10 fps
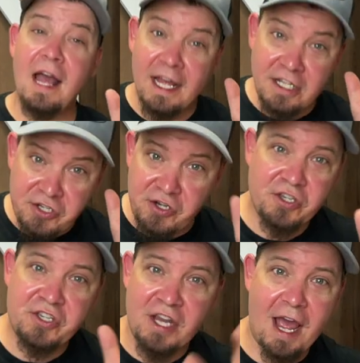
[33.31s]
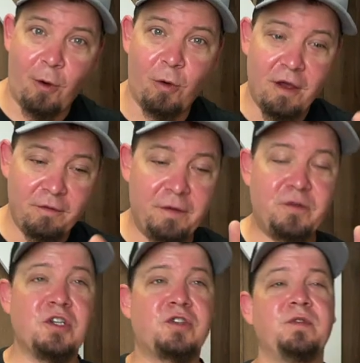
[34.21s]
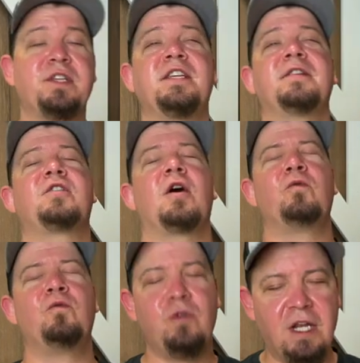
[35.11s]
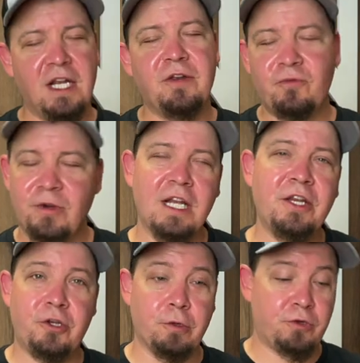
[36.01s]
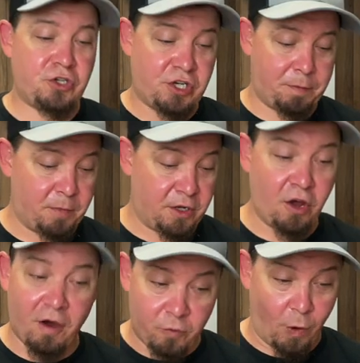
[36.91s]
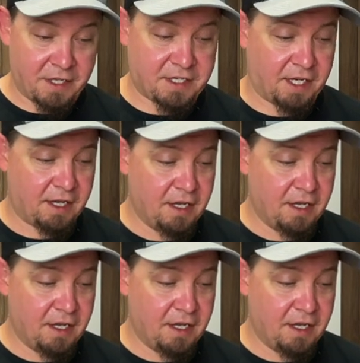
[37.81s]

And just now, we've just received a really, really huge shipment of whiting.